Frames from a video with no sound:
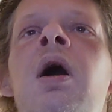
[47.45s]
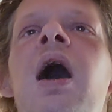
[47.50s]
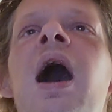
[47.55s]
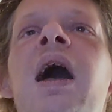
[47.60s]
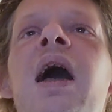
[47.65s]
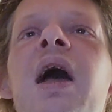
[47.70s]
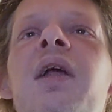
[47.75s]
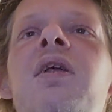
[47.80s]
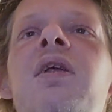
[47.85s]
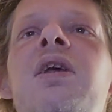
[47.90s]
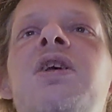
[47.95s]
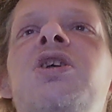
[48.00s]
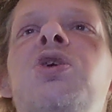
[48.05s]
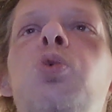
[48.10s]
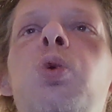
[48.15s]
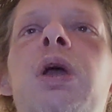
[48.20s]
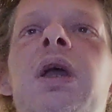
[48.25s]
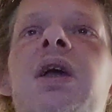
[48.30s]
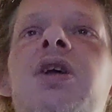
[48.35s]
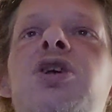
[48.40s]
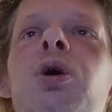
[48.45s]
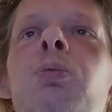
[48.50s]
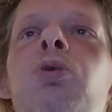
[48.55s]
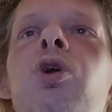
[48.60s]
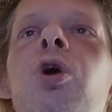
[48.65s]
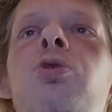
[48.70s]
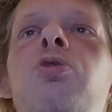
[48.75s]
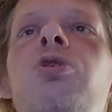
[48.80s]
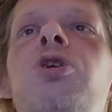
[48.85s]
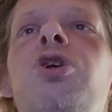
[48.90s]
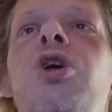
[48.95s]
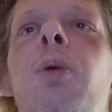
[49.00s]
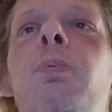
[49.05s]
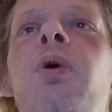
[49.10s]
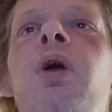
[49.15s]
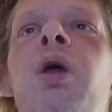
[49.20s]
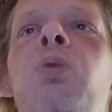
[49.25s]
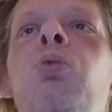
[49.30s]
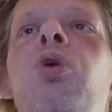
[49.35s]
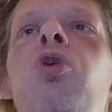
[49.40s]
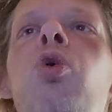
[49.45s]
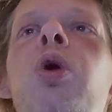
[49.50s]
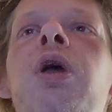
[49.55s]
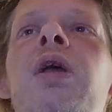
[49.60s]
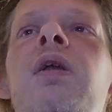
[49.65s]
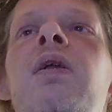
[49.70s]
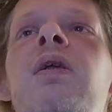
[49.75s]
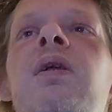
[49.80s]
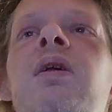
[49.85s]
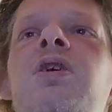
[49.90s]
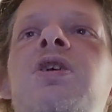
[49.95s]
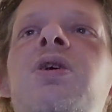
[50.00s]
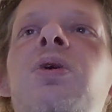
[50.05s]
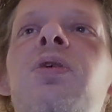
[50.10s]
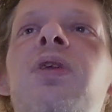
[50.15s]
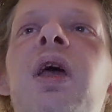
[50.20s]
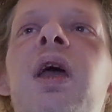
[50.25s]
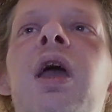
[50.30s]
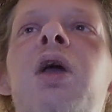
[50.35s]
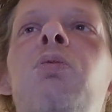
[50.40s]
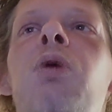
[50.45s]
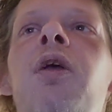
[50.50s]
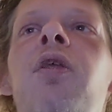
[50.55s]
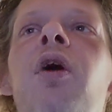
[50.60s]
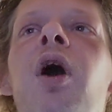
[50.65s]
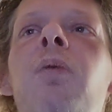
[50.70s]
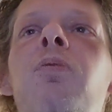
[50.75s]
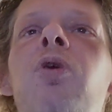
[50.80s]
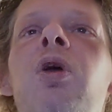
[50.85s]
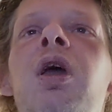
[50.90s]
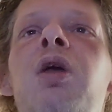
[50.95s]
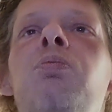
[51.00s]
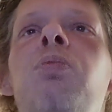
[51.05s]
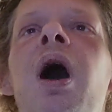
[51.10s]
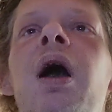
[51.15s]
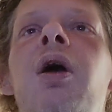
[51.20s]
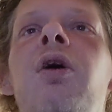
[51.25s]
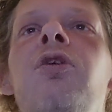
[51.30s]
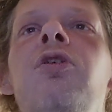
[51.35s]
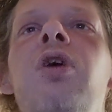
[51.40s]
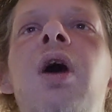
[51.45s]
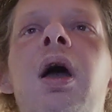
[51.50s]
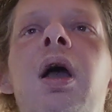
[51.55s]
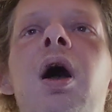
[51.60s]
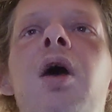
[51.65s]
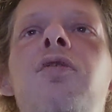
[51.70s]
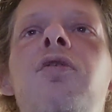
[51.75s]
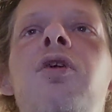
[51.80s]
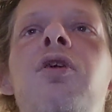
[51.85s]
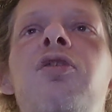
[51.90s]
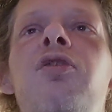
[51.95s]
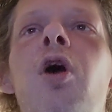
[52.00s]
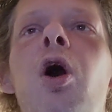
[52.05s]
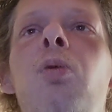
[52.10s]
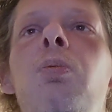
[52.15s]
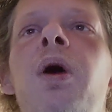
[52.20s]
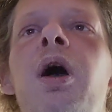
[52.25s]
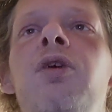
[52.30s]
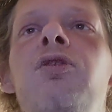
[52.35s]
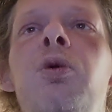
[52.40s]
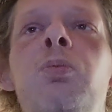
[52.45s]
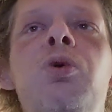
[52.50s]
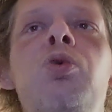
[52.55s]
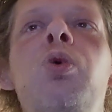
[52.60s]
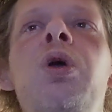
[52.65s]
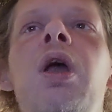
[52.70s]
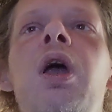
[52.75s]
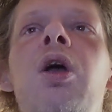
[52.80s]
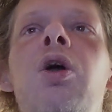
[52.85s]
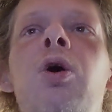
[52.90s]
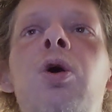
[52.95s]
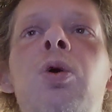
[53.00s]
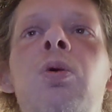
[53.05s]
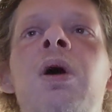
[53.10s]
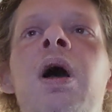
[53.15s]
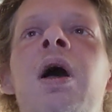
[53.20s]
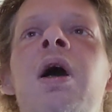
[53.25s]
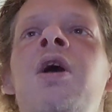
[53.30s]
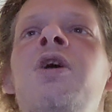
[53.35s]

I had an easy week, some grocery shopping in between. Still taking my time to get back on track after the fallback from a week ago.